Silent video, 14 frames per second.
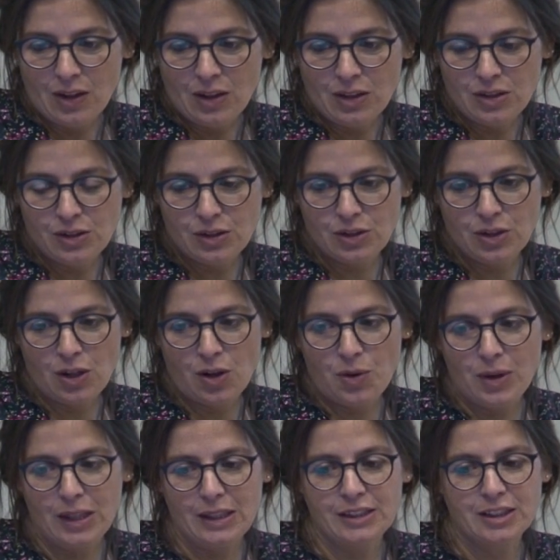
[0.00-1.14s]

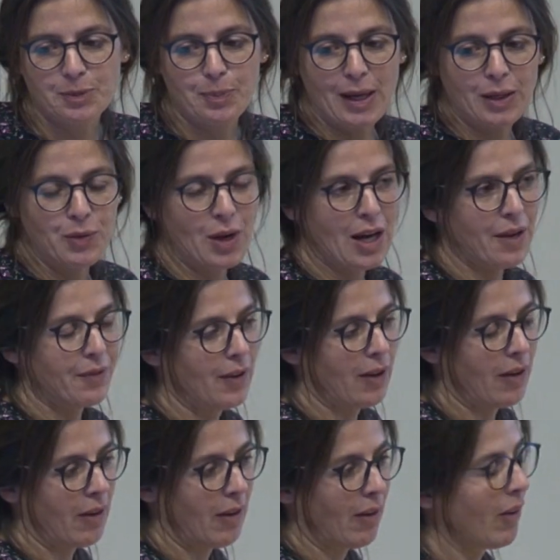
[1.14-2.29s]
So in Spain, we have
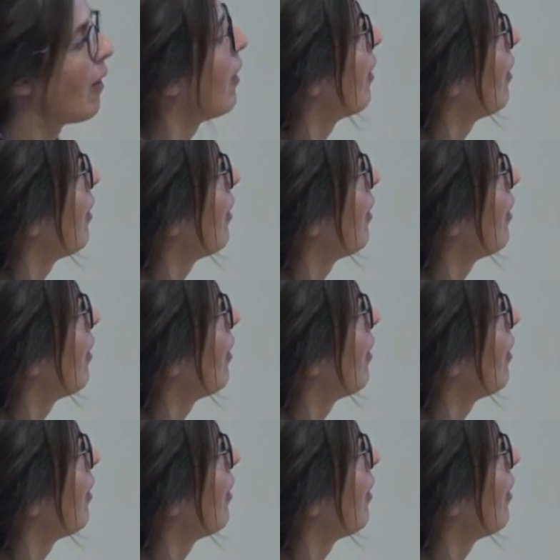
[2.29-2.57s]
a,